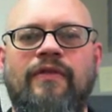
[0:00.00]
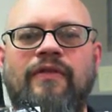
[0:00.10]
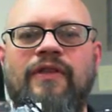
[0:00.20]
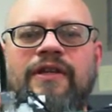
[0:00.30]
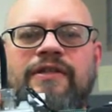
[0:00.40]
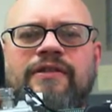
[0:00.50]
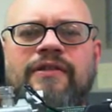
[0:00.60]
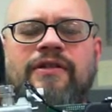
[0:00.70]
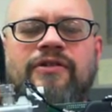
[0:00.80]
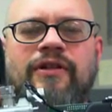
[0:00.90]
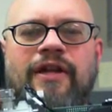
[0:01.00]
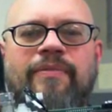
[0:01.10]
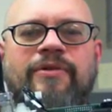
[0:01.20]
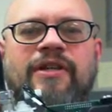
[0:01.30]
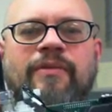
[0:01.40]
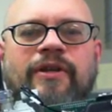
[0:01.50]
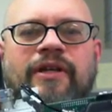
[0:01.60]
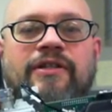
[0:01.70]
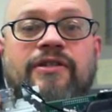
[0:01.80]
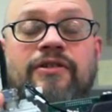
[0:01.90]
this is your lamp assembly
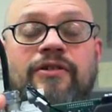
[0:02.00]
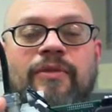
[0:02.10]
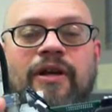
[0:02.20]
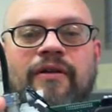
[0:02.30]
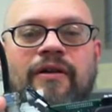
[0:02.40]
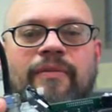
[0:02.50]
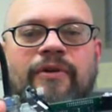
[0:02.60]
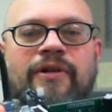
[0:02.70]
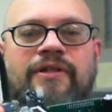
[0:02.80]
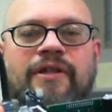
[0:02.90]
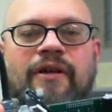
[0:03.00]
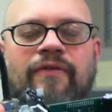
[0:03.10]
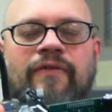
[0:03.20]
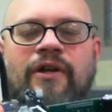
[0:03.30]
and this is your monochromator itself.